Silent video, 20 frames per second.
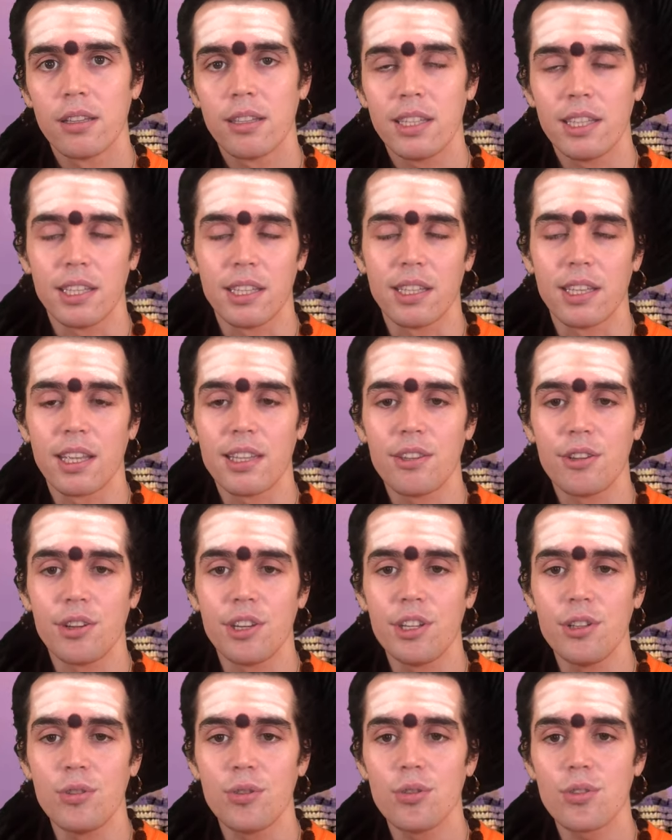and the
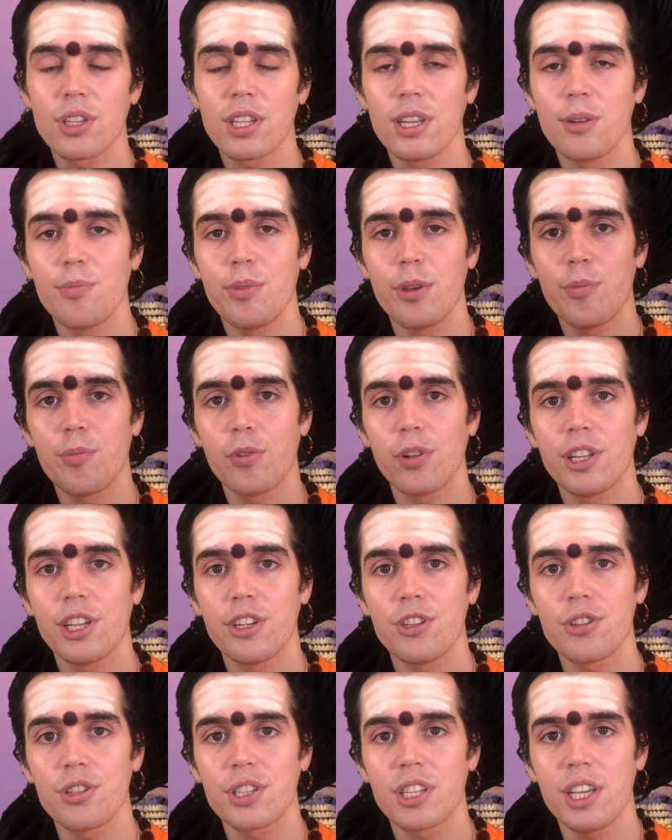Hindus and people, they
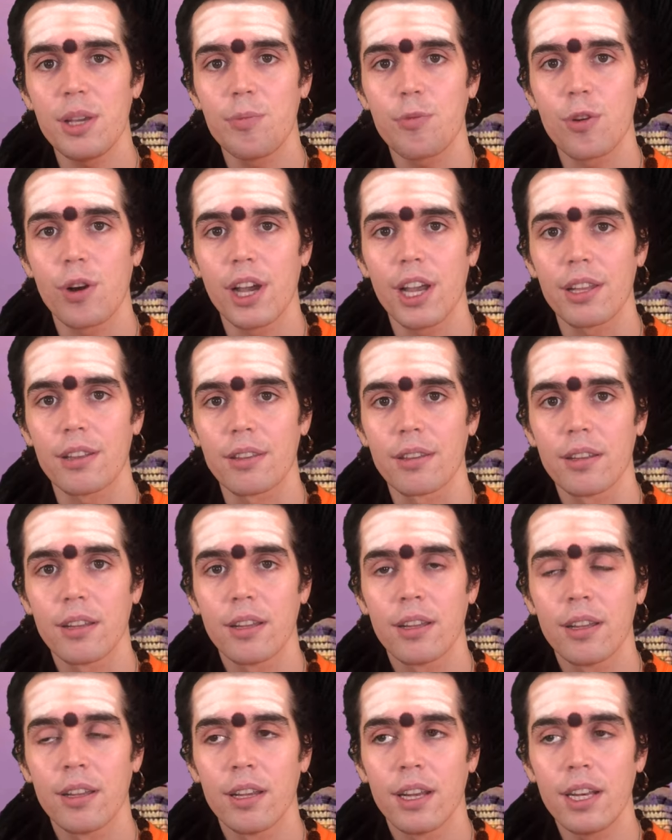just keep quiet.
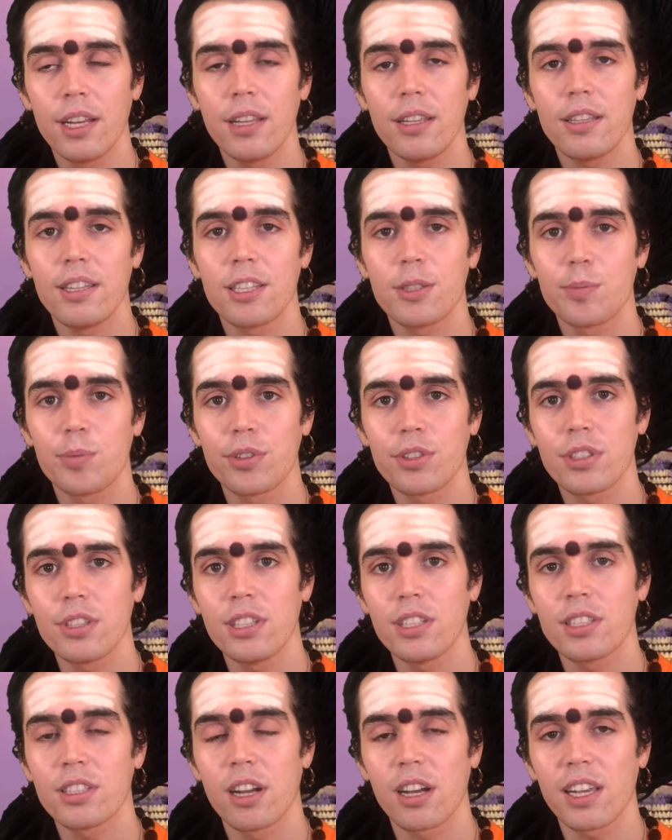Hey, this person
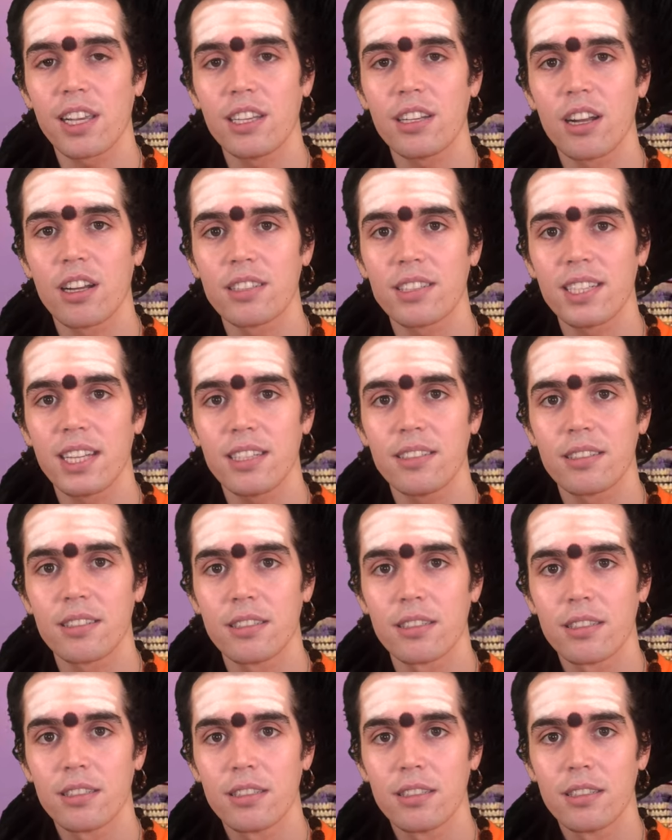is talking
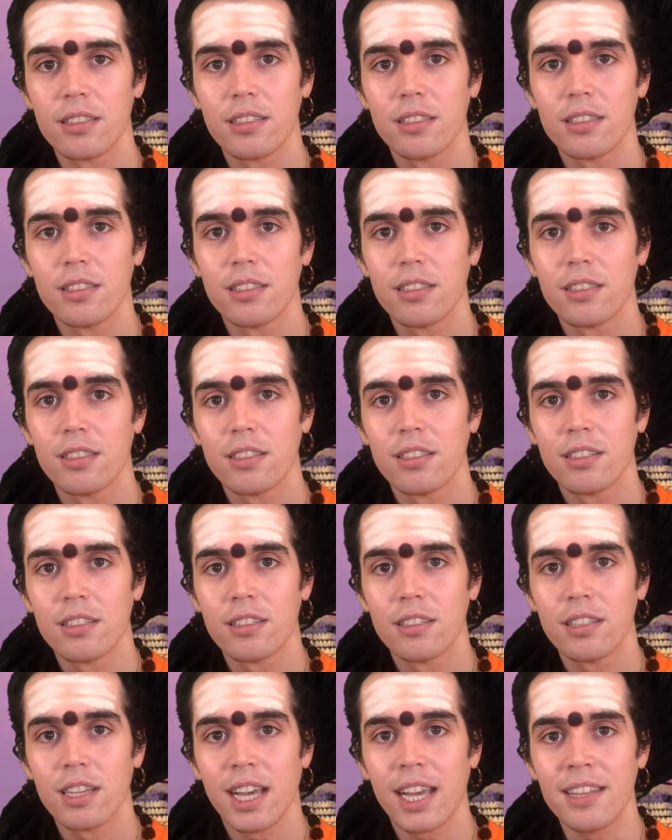nonsense.
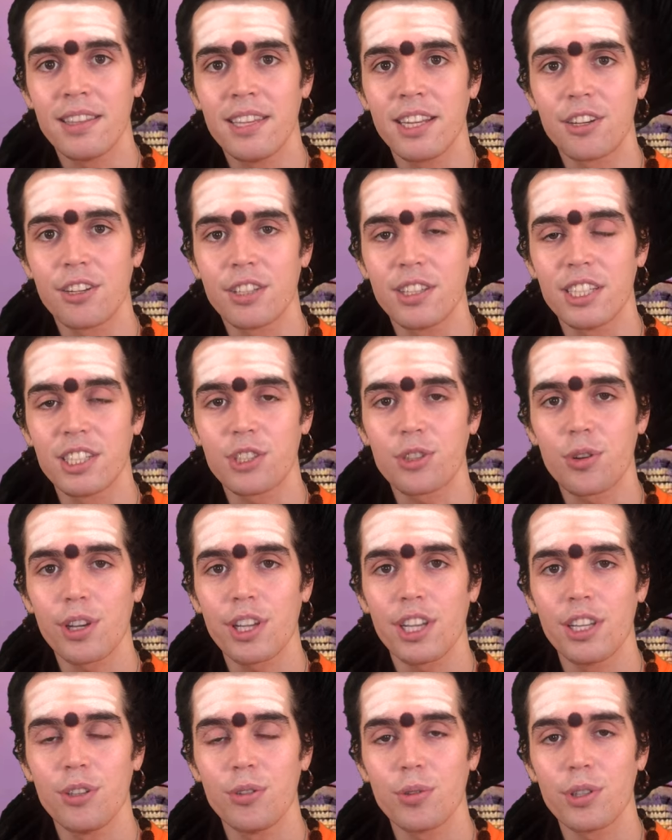And they're
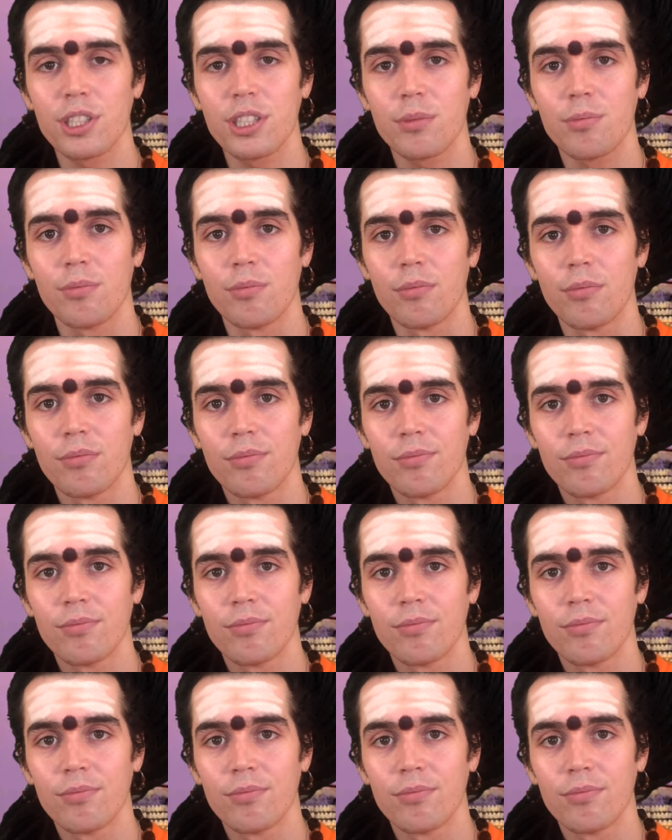destroying Hinduism.